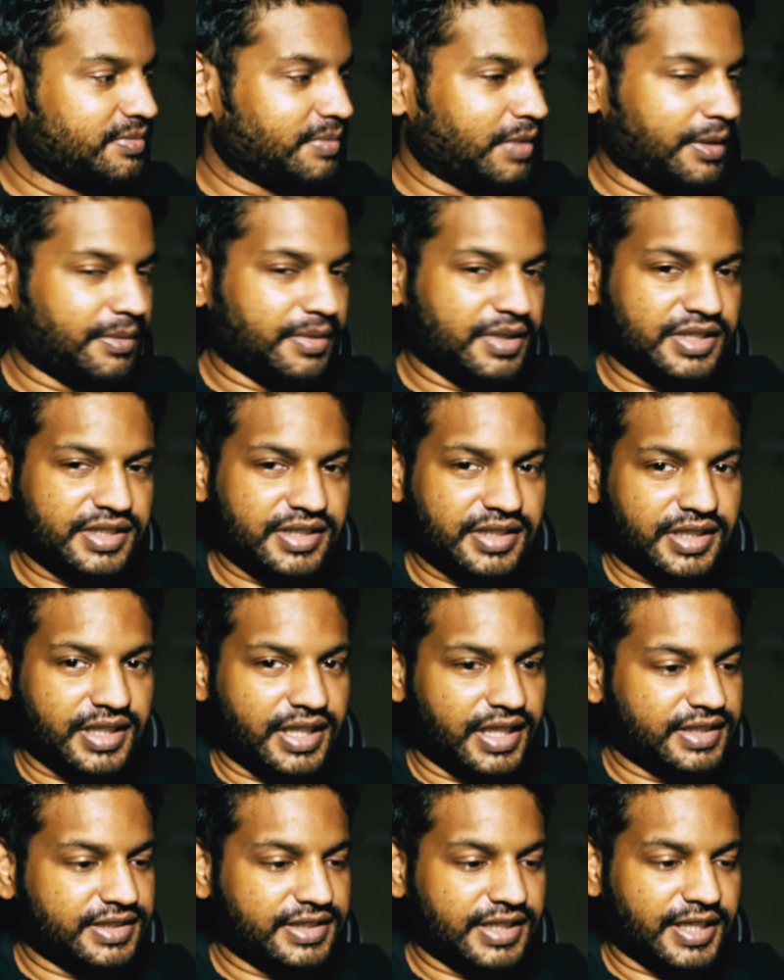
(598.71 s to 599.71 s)
Maybe
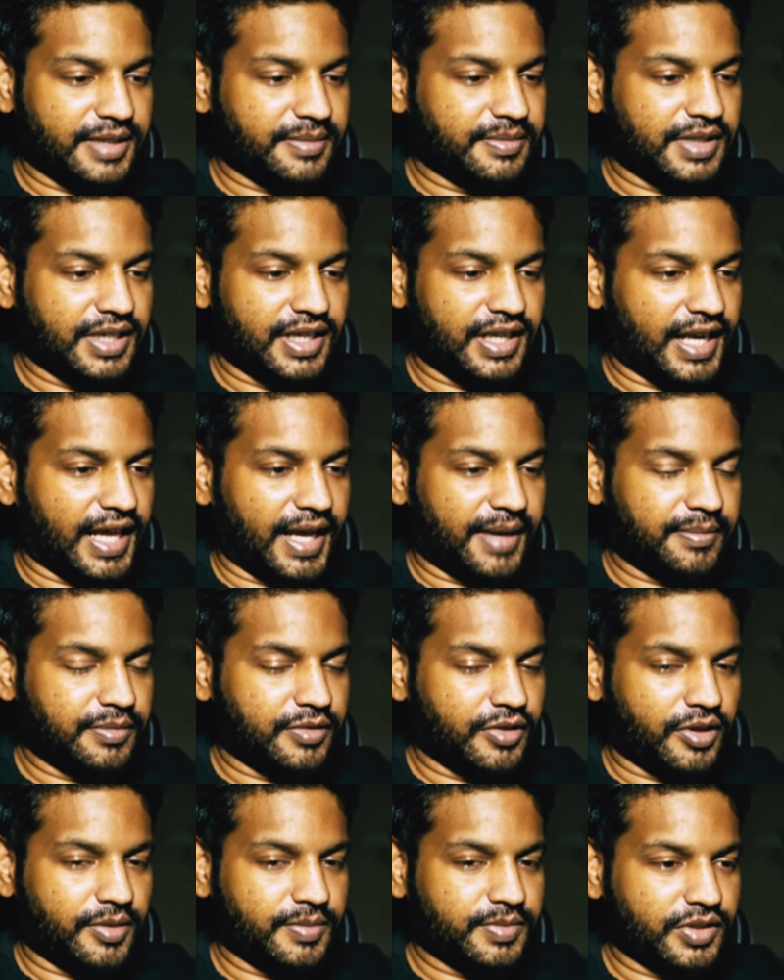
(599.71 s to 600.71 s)
they set up their
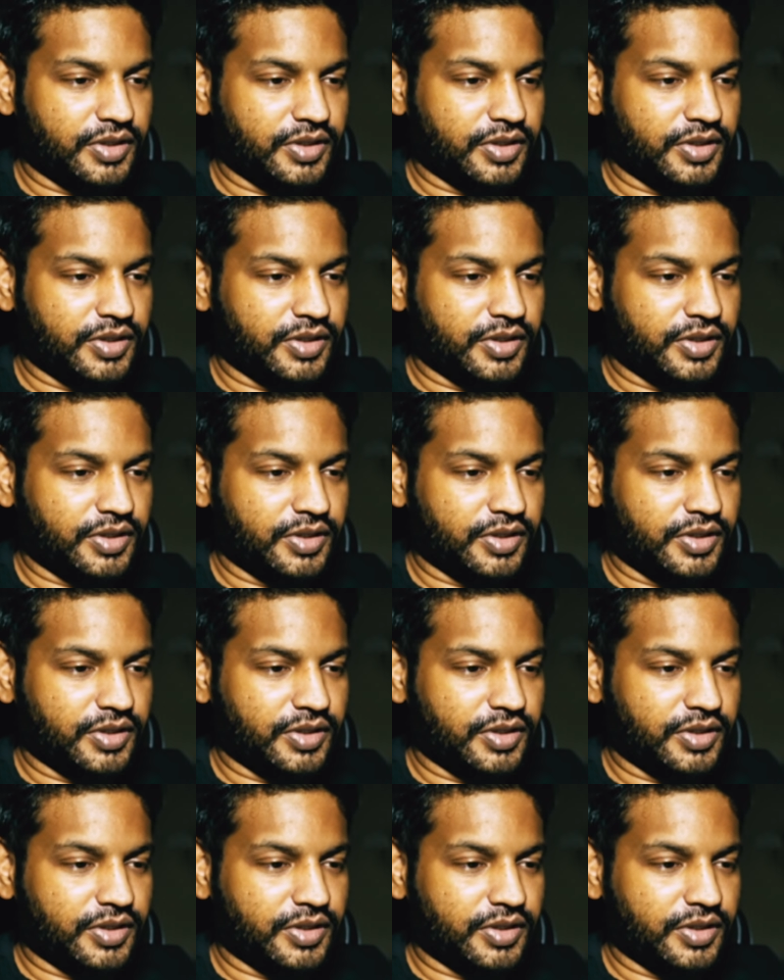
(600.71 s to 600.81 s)
laptops